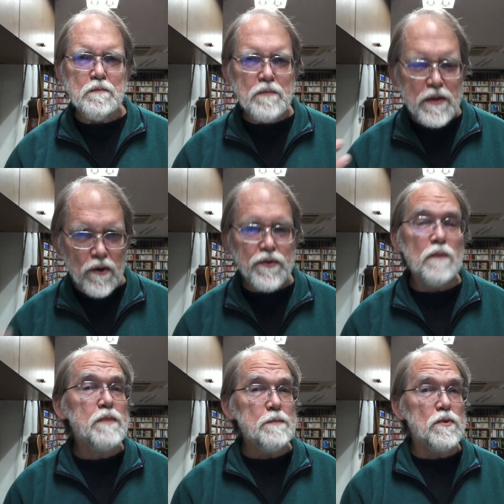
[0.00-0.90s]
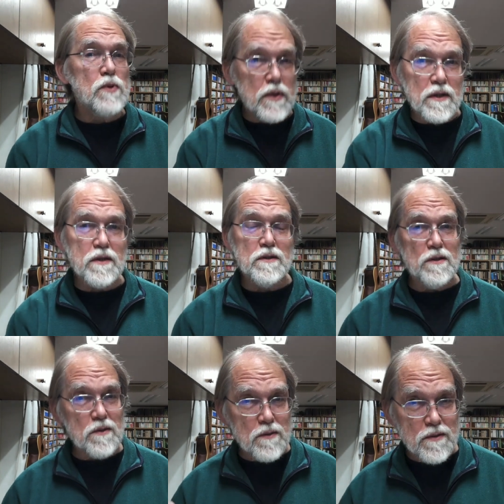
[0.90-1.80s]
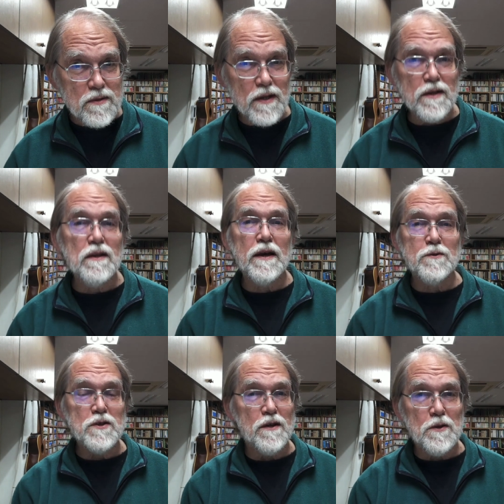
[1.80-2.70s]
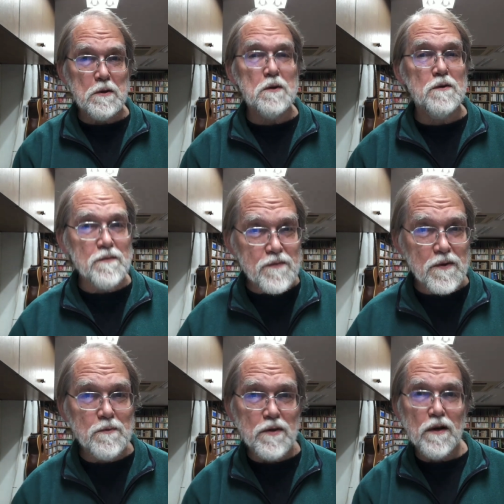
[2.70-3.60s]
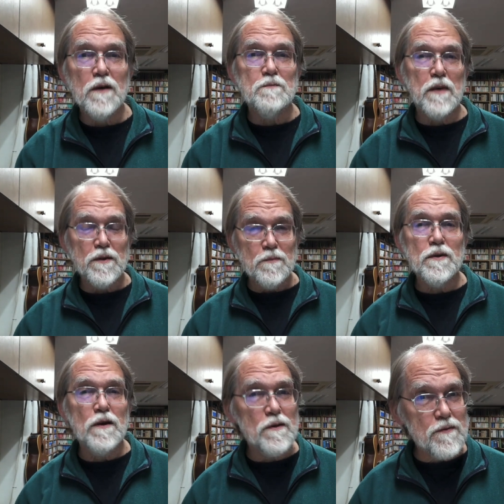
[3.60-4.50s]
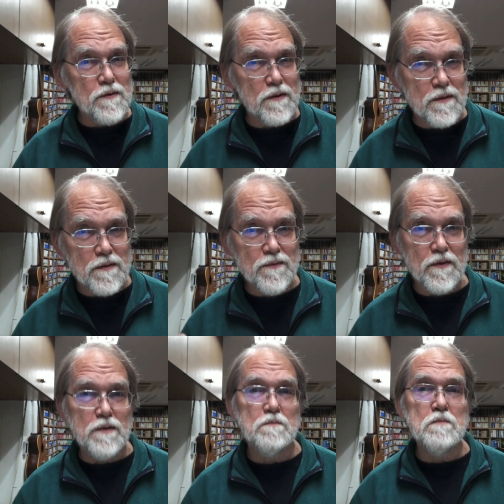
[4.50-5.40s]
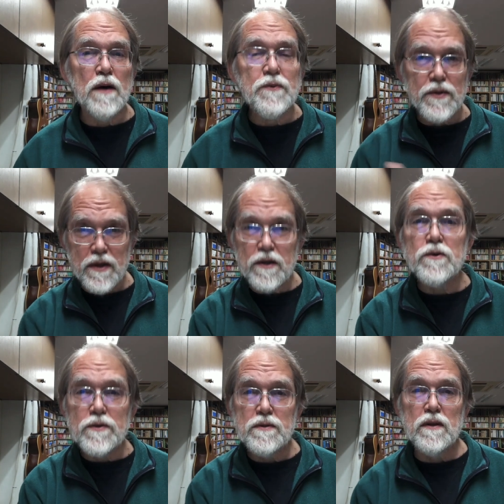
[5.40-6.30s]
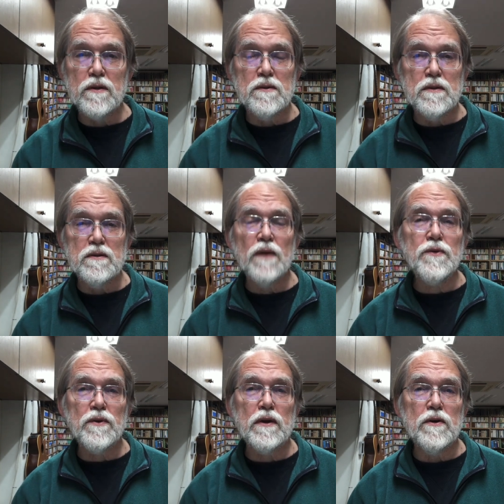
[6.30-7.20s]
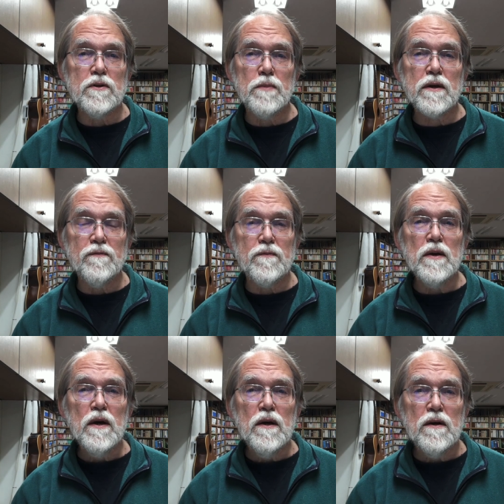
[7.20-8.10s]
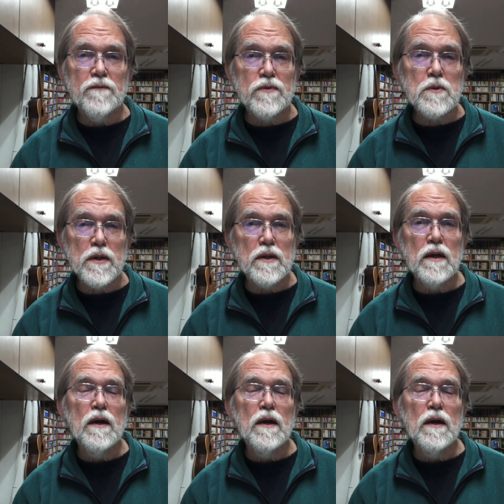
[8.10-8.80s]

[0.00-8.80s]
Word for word: there are some people who can continue to study a language on their own by themselves for the months, years that is necessary to become fluent.